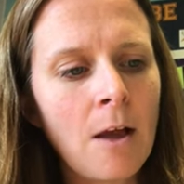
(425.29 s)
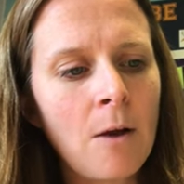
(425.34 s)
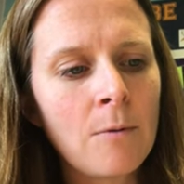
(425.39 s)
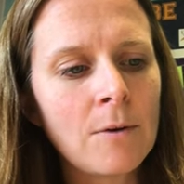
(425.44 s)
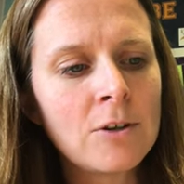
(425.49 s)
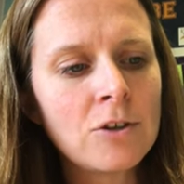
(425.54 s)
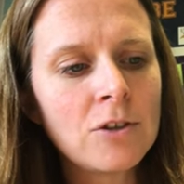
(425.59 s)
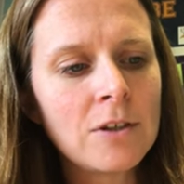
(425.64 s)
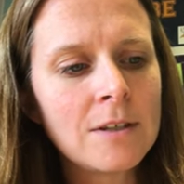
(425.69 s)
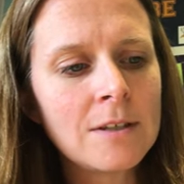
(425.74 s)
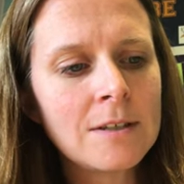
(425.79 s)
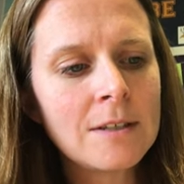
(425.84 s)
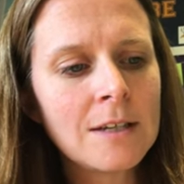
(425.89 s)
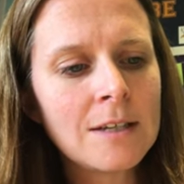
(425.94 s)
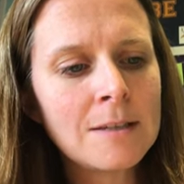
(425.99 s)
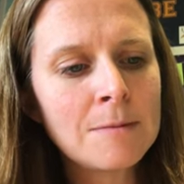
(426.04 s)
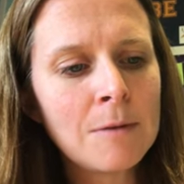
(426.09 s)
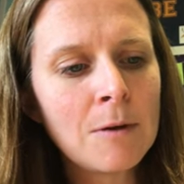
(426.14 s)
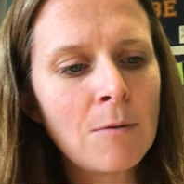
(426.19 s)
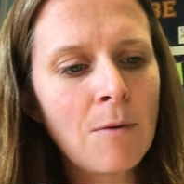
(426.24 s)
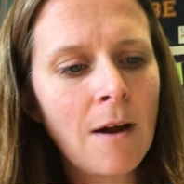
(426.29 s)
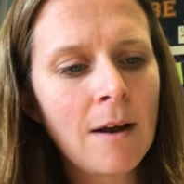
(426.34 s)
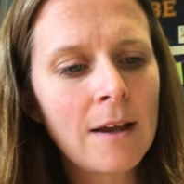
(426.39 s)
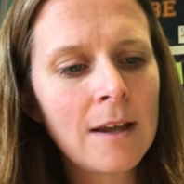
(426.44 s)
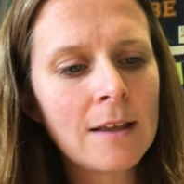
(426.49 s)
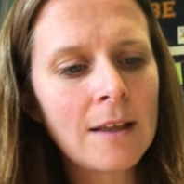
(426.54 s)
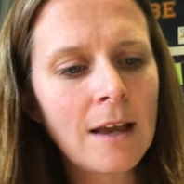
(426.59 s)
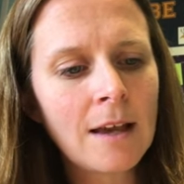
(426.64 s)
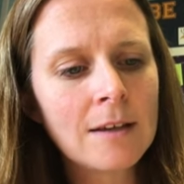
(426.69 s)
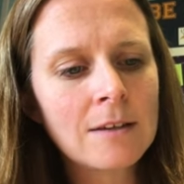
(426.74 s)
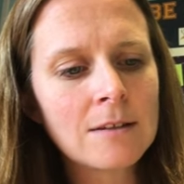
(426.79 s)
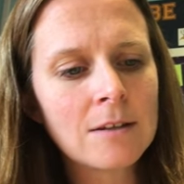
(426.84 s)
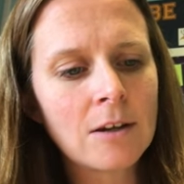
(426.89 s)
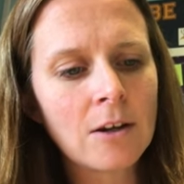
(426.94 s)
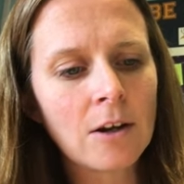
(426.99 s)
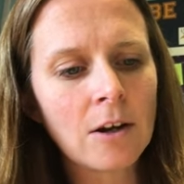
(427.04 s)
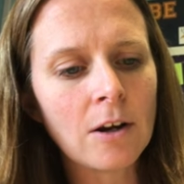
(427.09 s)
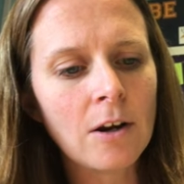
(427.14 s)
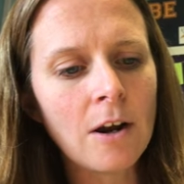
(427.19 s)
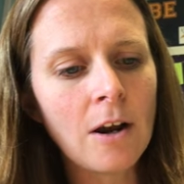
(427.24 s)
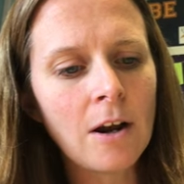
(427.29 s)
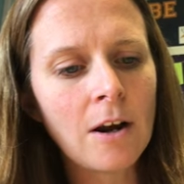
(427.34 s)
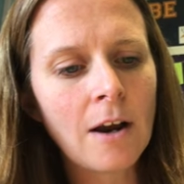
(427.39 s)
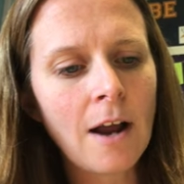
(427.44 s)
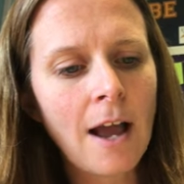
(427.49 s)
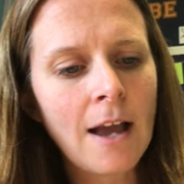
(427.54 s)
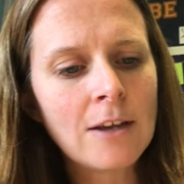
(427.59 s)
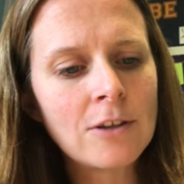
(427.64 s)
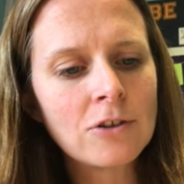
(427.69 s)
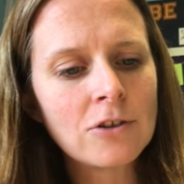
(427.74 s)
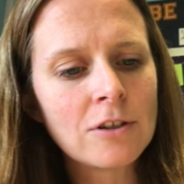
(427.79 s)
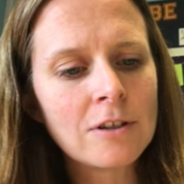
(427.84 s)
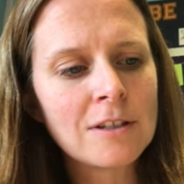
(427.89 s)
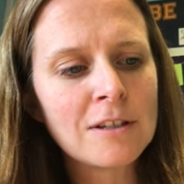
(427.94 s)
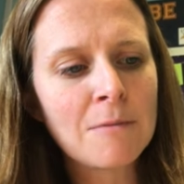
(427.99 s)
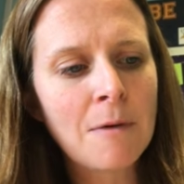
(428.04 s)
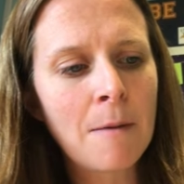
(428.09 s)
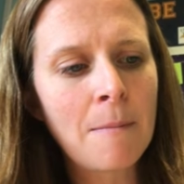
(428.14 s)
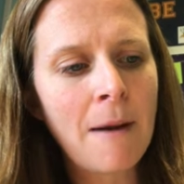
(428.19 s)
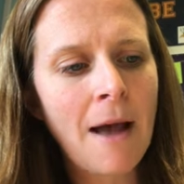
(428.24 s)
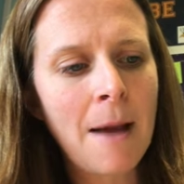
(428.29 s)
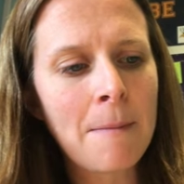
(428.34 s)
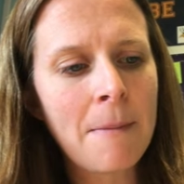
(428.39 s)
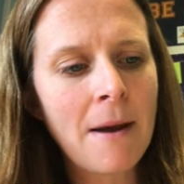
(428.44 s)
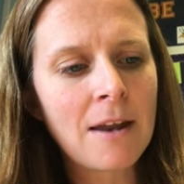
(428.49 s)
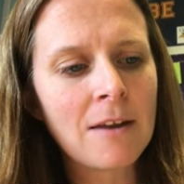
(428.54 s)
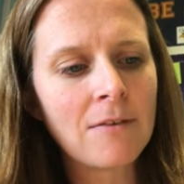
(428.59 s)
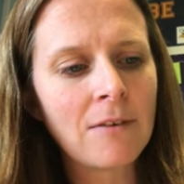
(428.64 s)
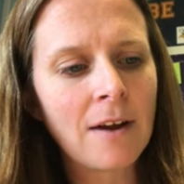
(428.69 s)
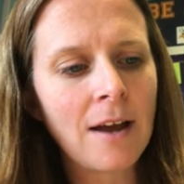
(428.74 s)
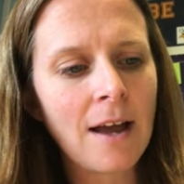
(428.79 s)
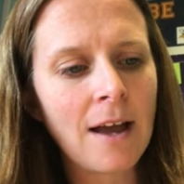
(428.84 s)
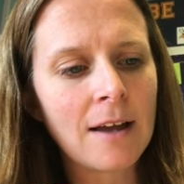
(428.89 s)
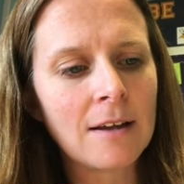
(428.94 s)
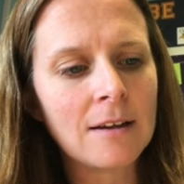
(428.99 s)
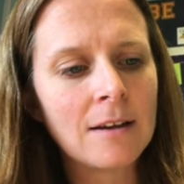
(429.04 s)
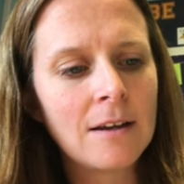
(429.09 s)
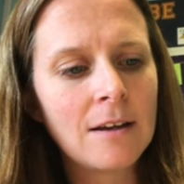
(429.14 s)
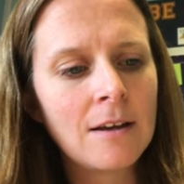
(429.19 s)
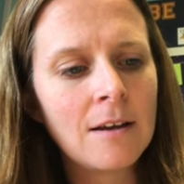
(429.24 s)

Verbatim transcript: When she sees me walking next to her, her eyes just about pop out of her head.